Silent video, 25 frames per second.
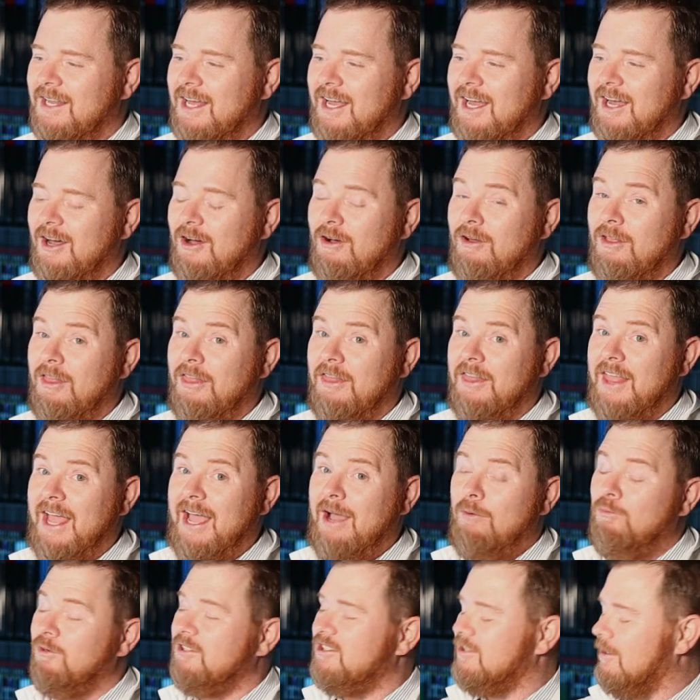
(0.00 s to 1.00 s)
Now,
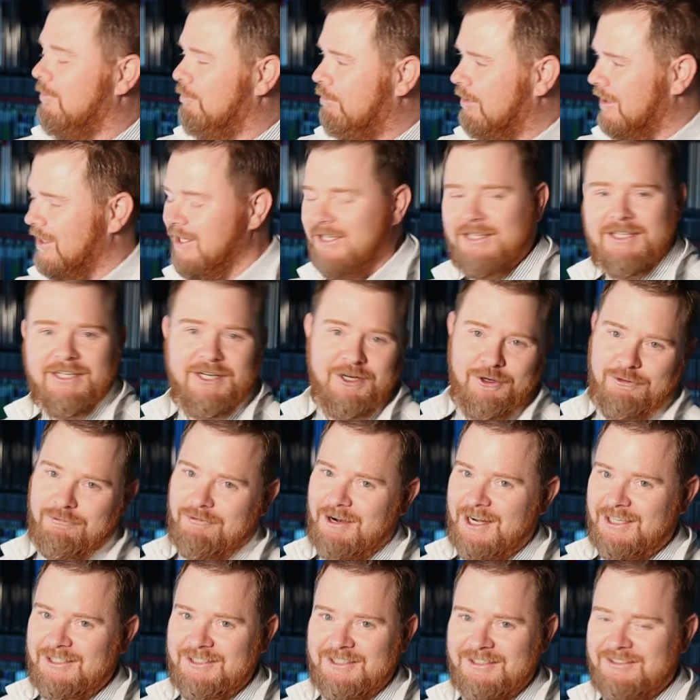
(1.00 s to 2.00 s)
that was completely
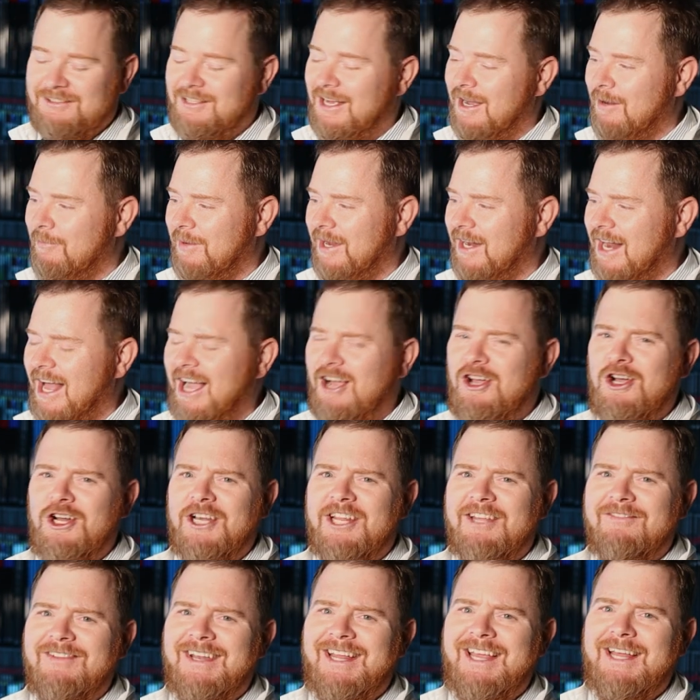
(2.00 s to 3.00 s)
horrendous. I mean, I
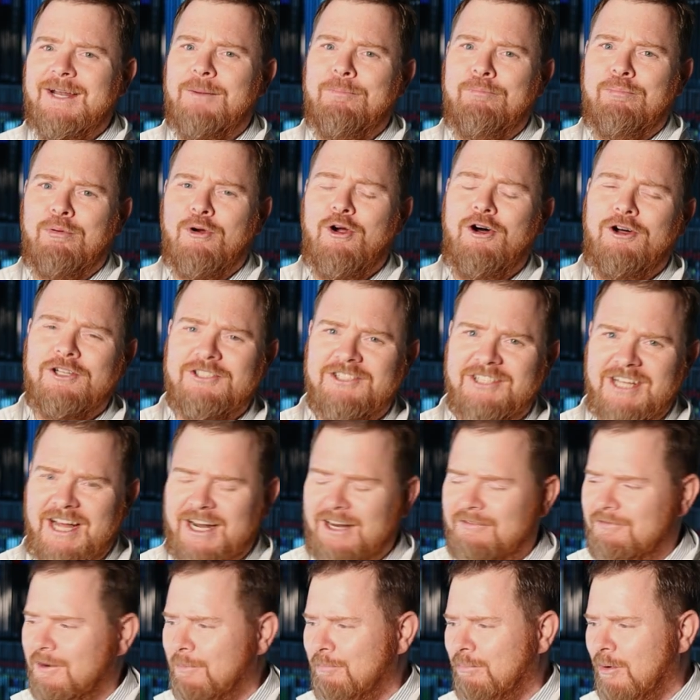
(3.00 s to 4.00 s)
couldn't even hit a
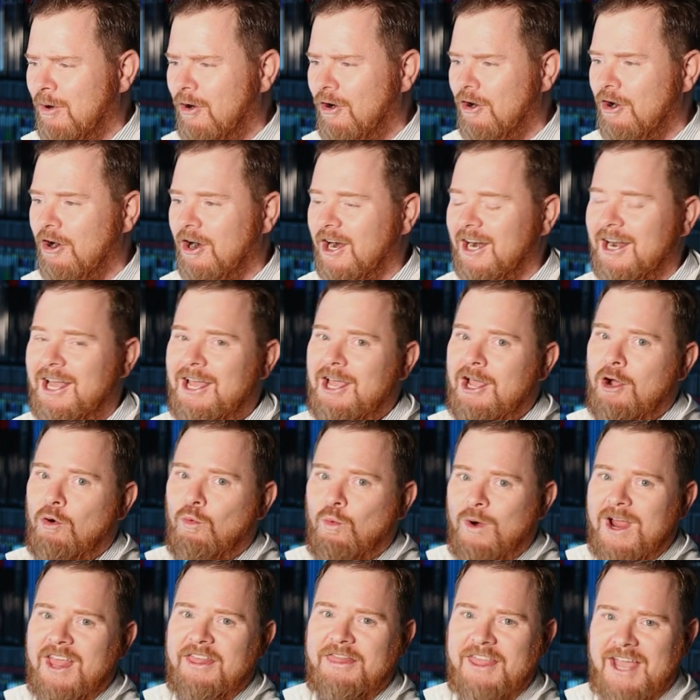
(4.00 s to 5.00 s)
broadside of a barn
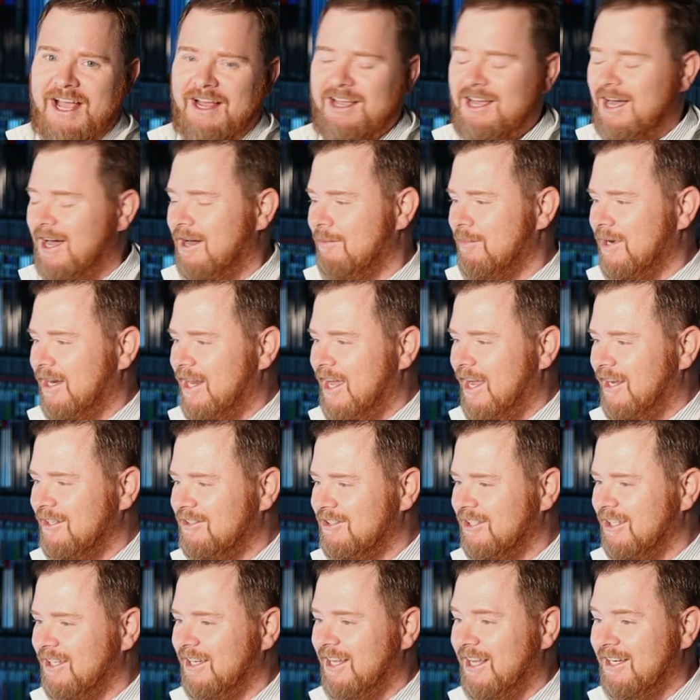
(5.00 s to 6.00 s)
with that
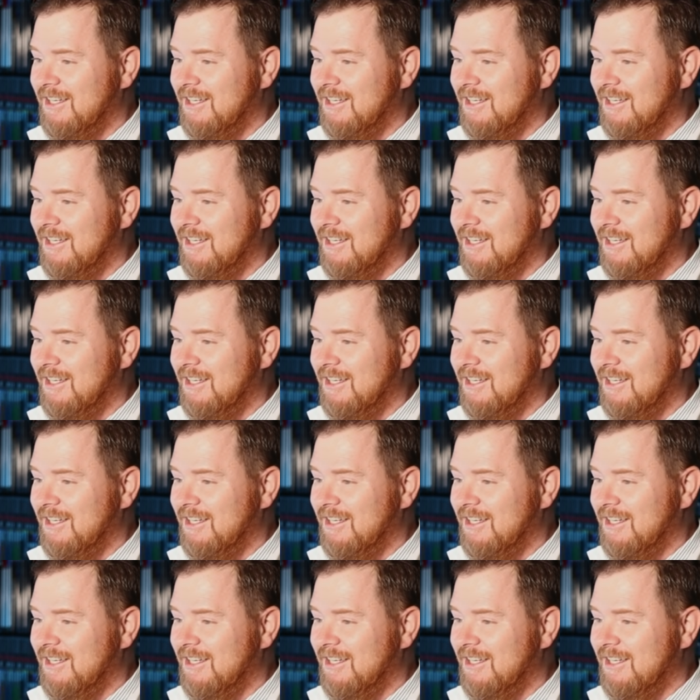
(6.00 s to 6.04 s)
combination.